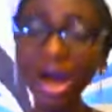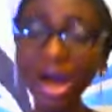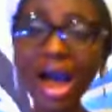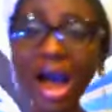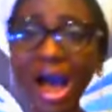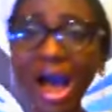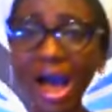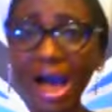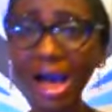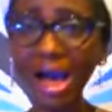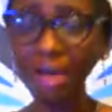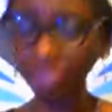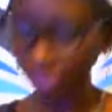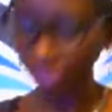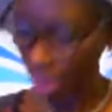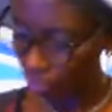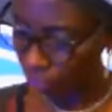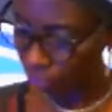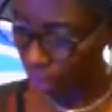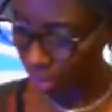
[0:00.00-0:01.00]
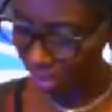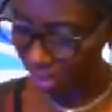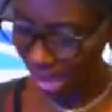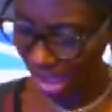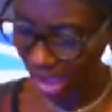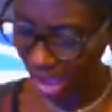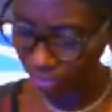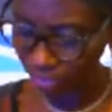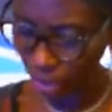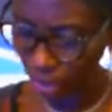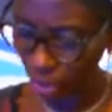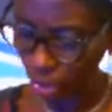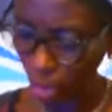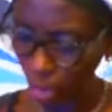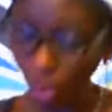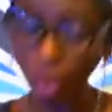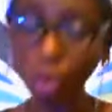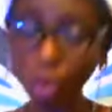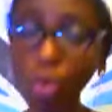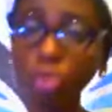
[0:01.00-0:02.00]
her from every
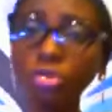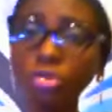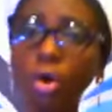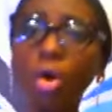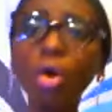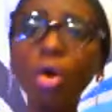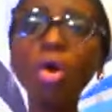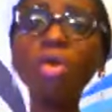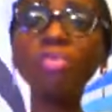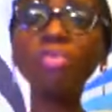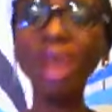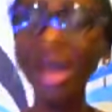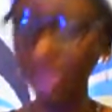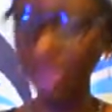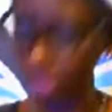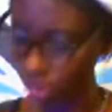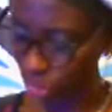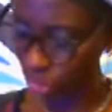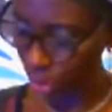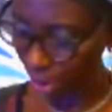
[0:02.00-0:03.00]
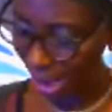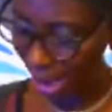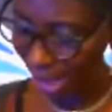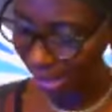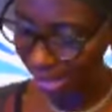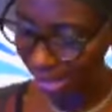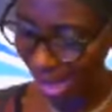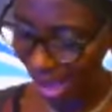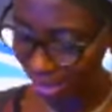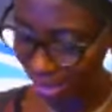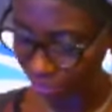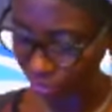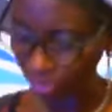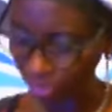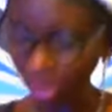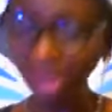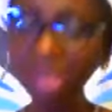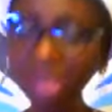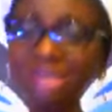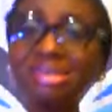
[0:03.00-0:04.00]
hold over his or her life,
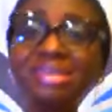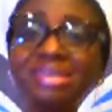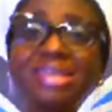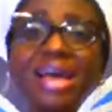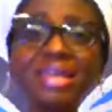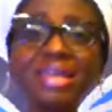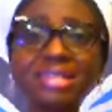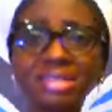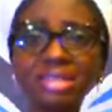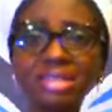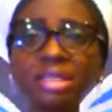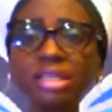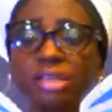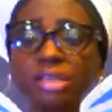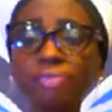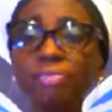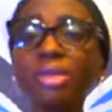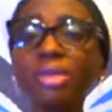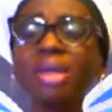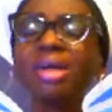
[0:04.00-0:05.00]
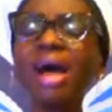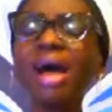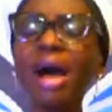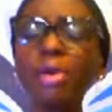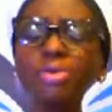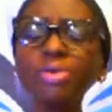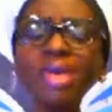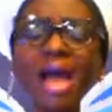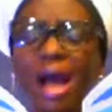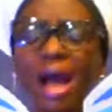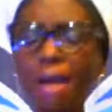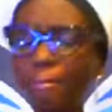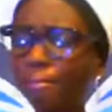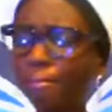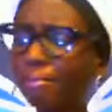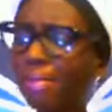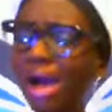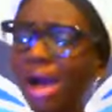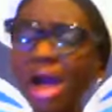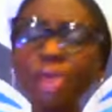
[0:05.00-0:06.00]
destiny, career,
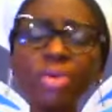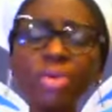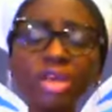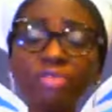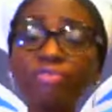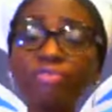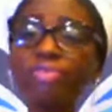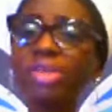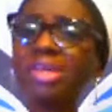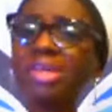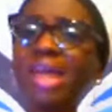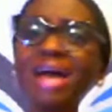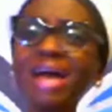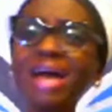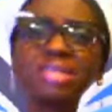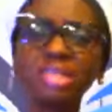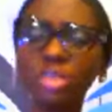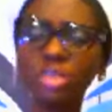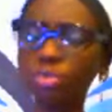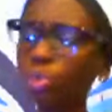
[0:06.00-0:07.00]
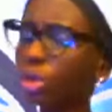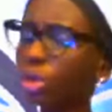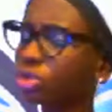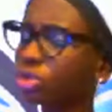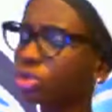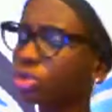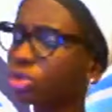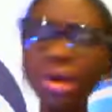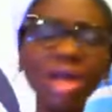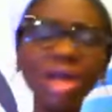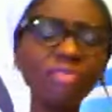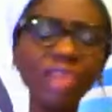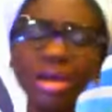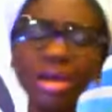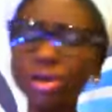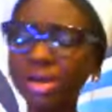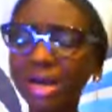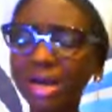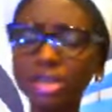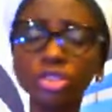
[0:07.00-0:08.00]
marriage, finances, whatsoever
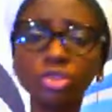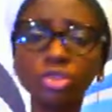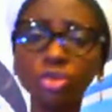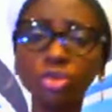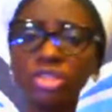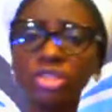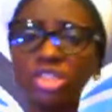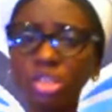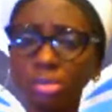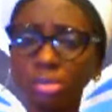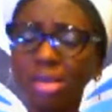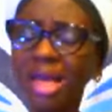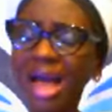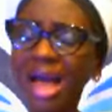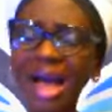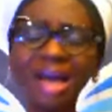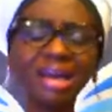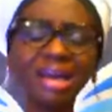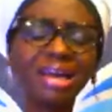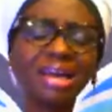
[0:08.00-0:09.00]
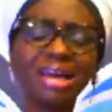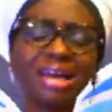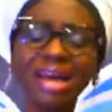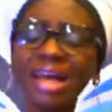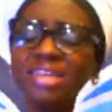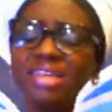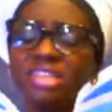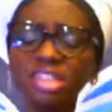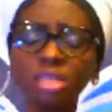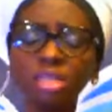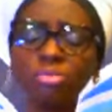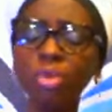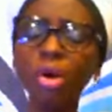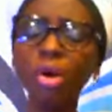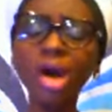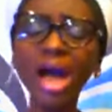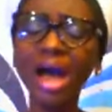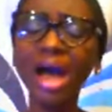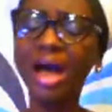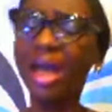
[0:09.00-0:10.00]
you can slot in, and cleanse him
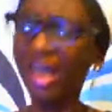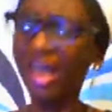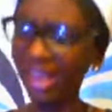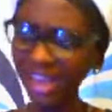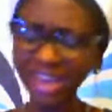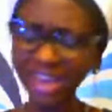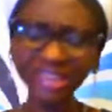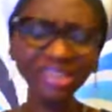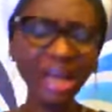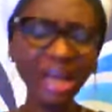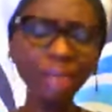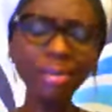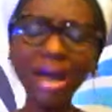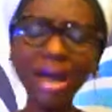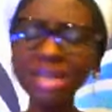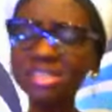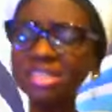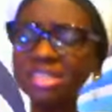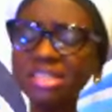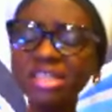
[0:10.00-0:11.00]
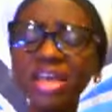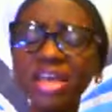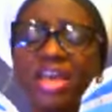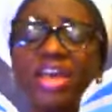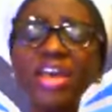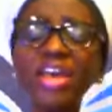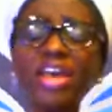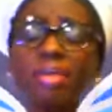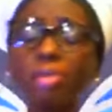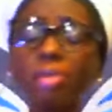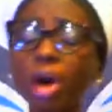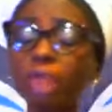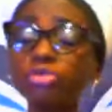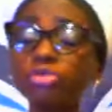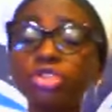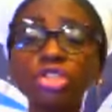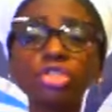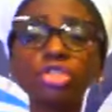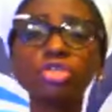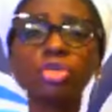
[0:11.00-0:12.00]
or her in the mighty name of
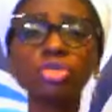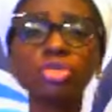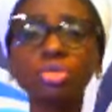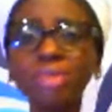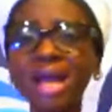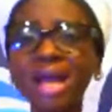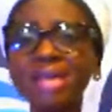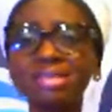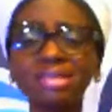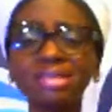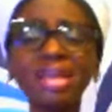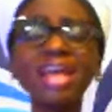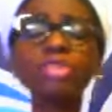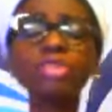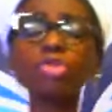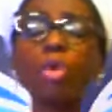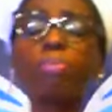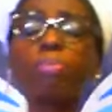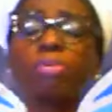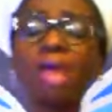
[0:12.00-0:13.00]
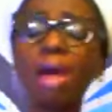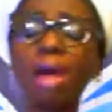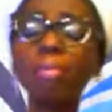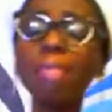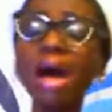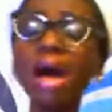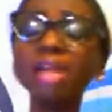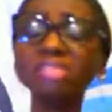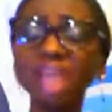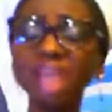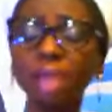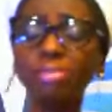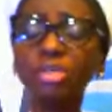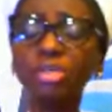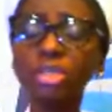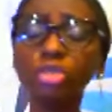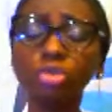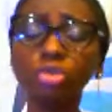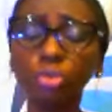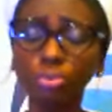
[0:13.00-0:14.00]
Jesus Christ. Let's open our mouth and
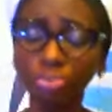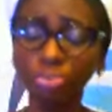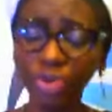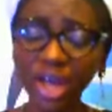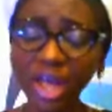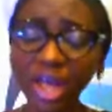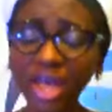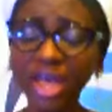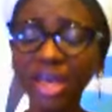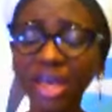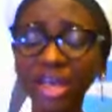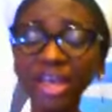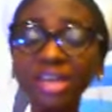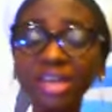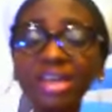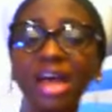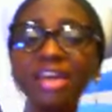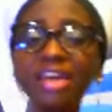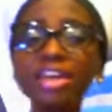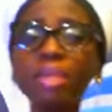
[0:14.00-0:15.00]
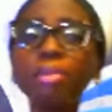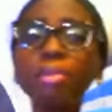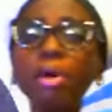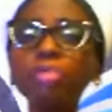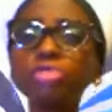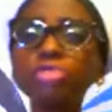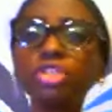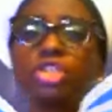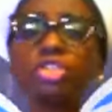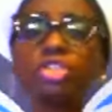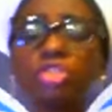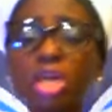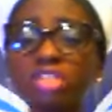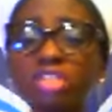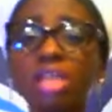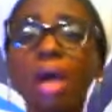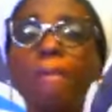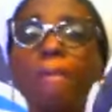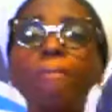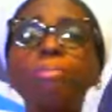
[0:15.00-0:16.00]
begin to pray in the name of
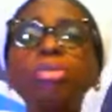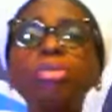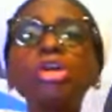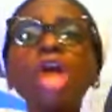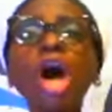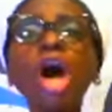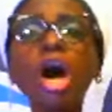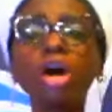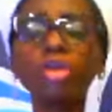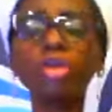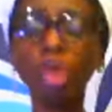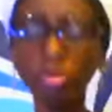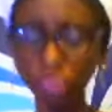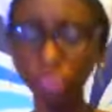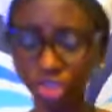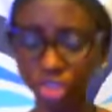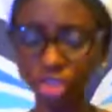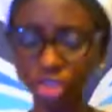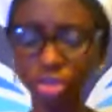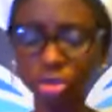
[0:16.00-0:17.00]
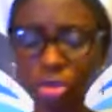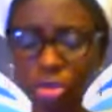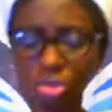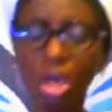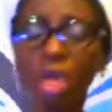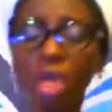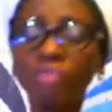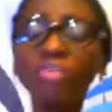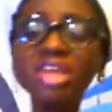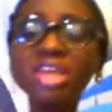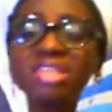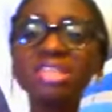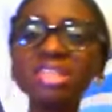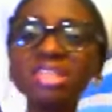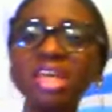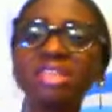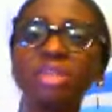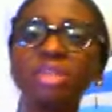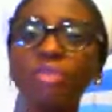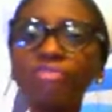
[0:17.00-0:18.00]
Jesus. Blood of Jesus,
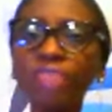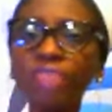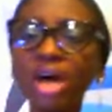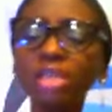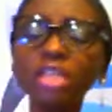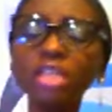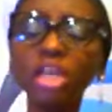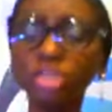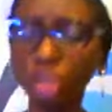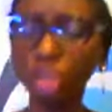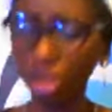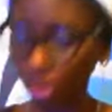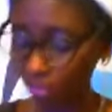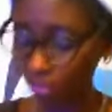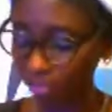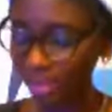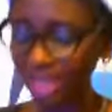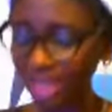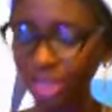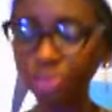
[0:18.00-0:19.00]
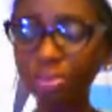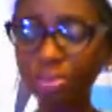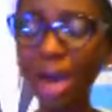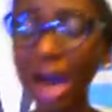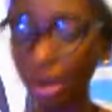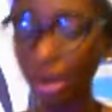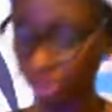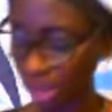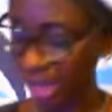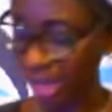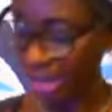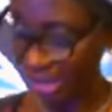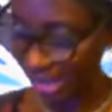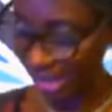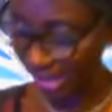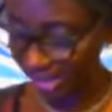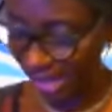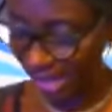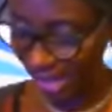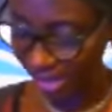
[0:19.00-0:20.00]
visit the foundation of my spouse
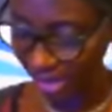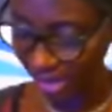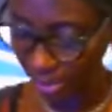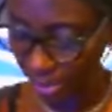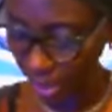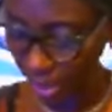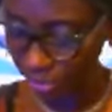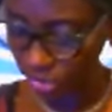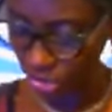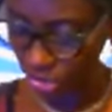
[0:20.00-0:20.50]
in the name of